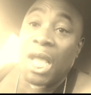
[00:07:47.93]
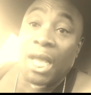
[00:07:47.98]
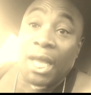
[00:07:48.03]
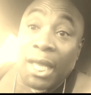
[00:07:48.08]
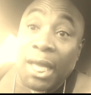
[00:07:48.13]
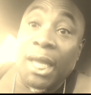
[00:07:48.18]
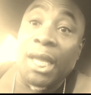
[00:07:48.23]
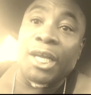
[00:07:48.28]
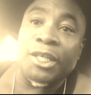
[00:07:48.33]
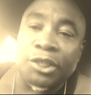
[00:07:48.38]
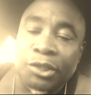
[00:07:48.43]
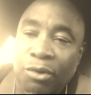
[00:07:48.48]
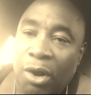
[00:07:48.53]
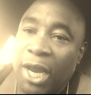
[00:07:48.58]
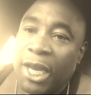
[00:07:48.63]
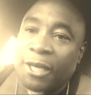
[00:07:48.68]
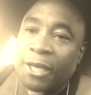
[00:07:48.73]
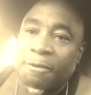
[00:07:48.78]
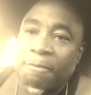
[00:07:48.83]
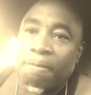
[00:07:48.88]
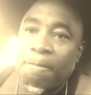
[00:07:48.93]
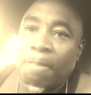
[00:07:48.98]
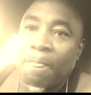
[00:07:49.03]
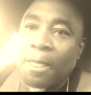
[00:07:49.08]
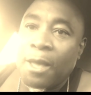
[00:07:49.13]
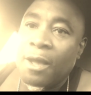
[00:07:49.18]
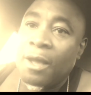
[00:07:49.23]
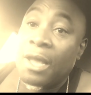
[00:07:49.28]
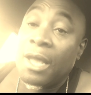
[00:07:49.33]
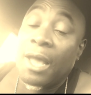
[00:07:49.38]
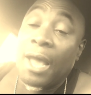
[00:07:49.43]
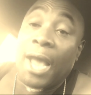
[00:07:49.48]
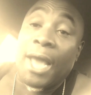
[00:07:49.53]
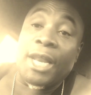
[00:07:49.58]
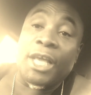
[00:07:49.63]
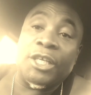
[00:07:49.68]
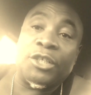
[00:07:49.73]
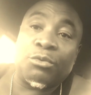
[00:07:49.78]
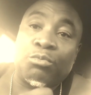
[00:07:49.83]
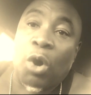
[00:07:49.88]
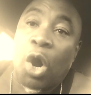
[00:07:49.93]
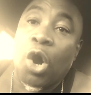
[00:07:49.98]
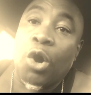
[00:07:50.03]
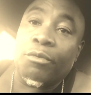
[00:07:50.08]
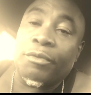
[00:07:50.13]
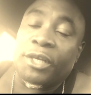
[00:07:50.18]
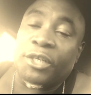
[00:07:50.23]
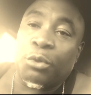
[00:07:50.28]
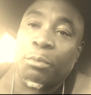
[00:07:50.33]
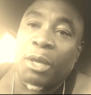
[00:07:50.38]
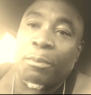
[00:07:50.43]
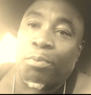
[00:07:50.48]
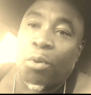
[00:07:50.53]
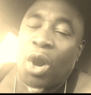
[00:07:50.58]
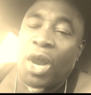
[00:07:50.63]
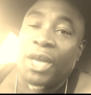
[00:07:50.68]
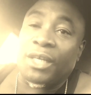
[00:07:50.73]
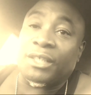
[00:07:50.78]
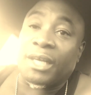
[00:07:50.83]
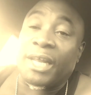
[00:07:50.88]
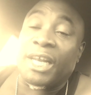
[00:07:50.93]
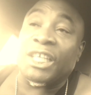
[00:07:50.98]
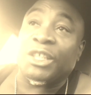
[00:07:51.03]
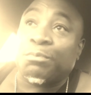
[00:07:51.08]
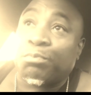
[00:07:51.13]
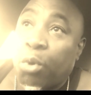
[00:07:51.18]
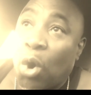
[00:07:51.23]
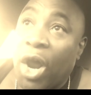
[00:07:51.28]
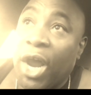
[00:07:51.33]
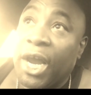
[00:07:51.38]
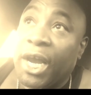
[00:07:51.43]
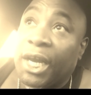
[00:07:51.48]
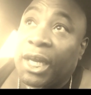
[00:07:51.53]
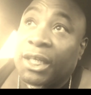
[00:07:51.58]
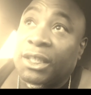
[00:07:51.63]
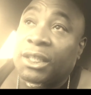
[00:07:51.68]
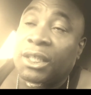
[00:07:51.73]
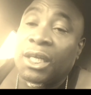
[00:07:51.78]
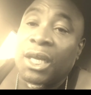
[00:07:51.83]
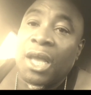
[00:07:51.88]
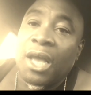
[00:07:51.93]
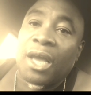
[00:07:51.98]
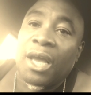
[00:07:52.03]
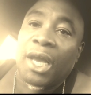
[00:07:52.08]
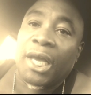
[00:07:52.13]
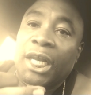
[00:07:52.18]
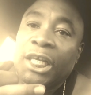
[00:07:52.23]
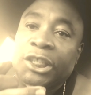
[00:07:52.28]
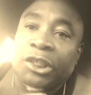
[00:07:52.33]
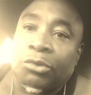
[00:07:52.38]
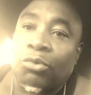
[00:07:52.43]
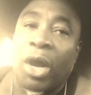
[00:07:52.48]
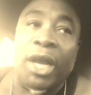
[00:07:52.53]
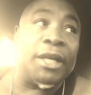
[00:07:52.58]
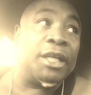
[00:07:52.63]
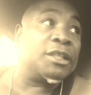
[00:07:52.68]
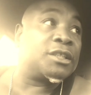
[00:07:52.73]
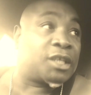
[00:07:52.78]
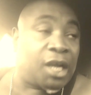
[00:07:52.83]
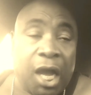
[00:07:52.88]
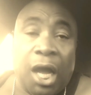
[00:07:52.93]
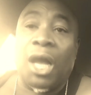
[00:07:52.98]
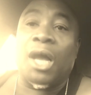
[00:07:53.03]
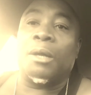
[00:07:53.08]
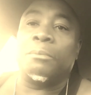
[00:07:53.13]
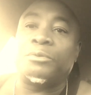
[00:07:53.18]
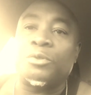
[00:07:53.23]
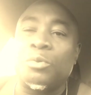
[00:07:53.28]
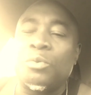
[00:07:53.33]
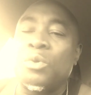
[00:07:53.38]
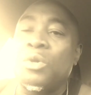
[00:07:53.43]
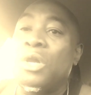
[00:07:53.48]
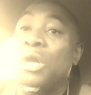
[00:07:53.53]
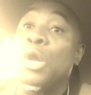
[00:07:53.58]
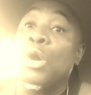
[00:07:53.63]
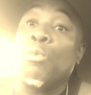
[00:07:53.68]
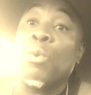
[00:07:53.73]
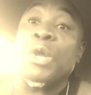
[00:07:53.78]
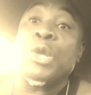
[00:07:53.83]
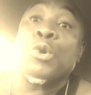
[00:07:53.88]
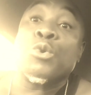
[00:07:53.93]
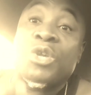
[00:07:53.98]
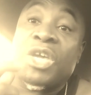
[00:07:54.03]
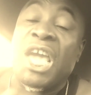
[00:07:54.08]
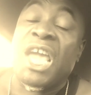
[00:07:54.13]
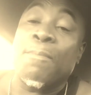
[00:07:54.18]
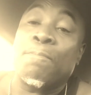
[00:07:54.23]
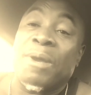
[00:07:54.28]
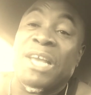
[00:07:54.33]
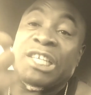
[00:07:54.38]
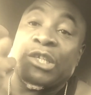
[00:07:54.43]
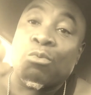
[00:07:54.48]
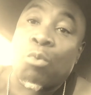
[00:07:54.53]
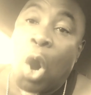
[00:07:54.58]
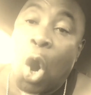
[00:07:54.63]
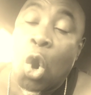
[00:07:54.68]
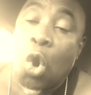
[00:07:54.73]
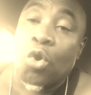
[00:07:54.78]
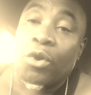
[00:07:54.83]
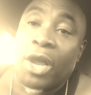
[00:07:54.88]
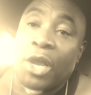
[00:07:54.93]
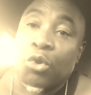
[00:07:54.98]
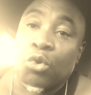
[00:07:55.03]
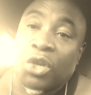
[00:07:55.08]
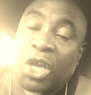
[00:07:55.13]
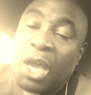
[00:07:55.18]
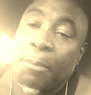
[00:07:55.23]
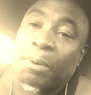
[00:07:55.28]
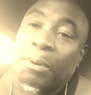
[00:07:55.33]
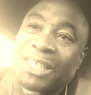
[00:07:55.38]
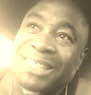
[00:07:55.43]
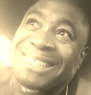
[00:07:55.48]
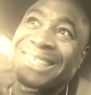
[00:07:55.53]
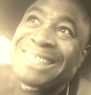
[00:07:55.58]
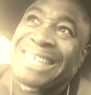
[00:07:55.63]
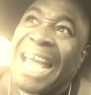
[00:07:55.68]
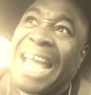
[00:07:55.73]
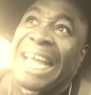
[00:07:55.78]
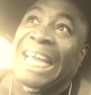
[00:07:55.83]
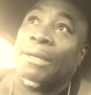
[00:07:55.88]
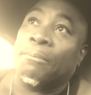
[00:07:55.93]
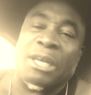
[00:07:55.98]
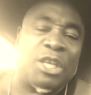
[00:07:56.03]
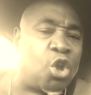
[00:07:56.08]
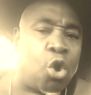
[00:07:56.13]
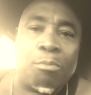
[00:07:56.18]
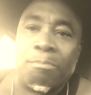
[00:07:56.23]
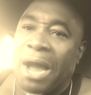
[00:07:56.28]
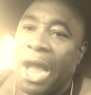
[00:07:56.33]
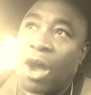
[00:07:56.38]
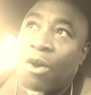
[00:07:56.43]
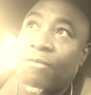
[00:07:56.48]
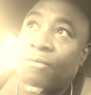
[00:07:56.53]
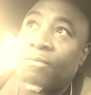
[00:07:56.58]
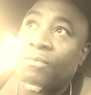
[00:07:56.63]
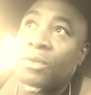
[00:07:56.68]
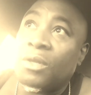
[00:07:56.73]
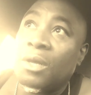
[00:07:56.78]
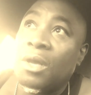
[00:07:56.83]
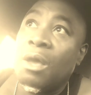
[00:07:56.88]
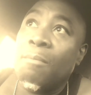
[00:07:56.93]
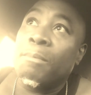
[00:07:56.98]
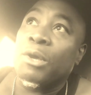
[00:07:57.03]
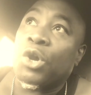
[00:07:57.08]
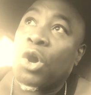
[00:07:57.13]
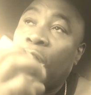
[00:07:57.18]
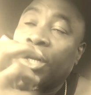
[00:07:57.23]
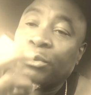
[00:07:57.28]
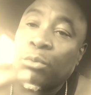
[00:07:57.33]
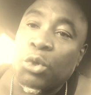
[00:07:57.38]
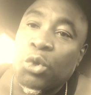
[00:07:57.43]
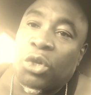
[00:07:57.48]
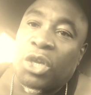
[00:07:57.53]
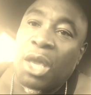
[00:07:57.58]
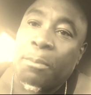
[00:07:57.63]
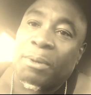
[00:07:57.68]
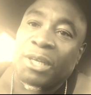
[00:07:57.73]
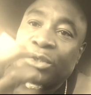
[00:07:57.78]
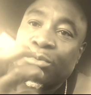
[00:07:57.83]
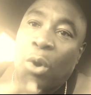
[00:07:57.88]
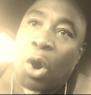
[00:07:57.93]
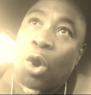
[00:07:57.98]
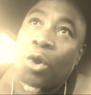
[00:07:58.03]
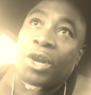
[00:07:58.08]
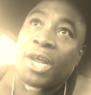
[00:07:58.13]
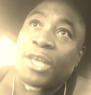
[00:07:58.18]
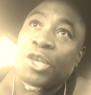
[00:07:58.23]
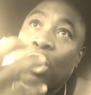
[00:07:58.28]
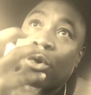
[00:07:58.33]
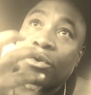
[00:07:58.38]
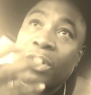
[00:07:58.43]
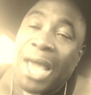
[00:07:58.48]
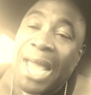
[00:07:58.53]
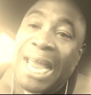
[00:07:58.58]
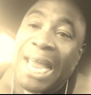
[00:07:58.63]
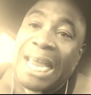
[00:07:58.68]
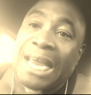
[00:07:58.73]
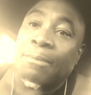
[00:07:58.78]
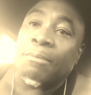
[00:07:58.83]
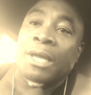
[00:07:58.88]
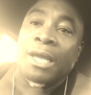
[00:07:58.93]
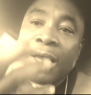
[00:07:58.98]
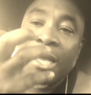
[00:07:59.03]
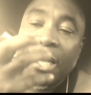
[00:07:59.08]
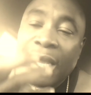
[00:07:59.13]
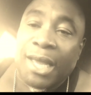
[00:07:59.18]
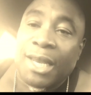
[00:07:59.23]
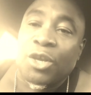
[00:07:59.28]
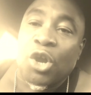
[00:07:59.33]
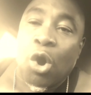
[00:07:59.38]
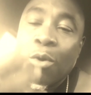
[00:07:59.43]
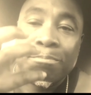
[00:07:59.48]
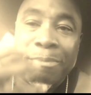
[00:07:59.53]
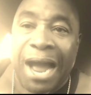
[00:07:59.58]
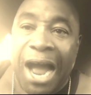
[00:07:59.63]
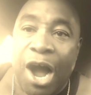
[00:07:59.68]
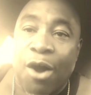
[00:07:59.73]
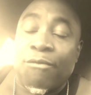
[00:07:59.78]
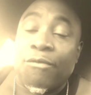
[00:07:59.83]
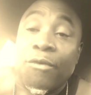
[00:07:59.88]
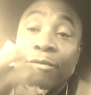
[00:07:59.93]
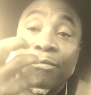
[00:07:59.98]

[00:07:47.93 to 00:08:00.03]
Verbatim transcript: He is great and he's worthy to be praised. And his praise and his greatness comes when you keep his word and you keep his name in your mouth. Because when you keep his word and your name in your mouth,